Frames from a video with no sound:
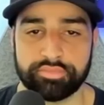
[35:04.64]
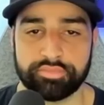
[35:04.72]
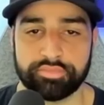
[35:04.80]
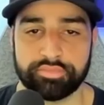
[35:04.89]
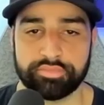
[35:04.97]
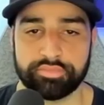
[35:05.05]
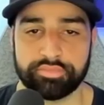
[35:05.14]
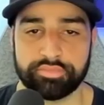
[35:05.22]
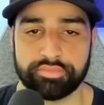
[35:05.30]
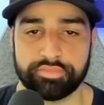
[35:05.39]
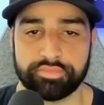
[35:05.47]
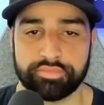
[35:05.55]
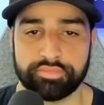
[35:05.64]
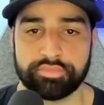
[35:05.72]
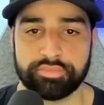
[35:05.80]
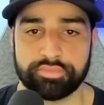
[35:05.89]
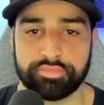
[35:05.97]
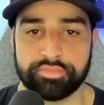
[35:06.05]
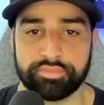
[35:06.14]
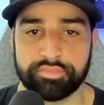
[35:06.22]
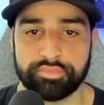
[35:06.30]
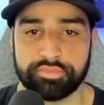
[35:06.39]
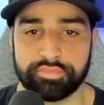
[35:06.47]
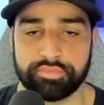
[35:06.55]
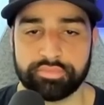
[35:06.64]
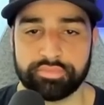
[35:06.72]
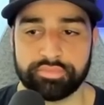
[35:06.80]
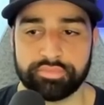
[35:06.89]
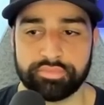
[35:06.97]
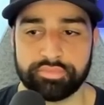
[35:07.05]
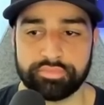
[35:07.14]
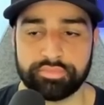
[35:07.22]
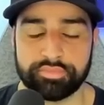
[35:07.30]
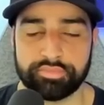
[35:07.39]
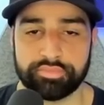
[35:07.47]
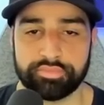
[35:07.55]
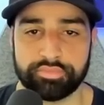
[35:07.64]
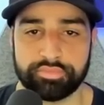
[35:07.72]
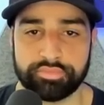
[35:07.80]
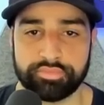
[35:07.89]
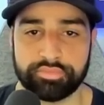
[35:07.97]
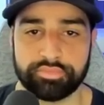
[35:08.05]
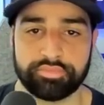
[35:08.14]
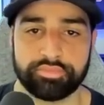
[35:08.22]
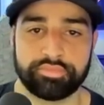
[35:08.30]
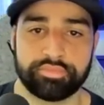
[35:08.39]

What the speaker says: No words are spoken by the person on screen.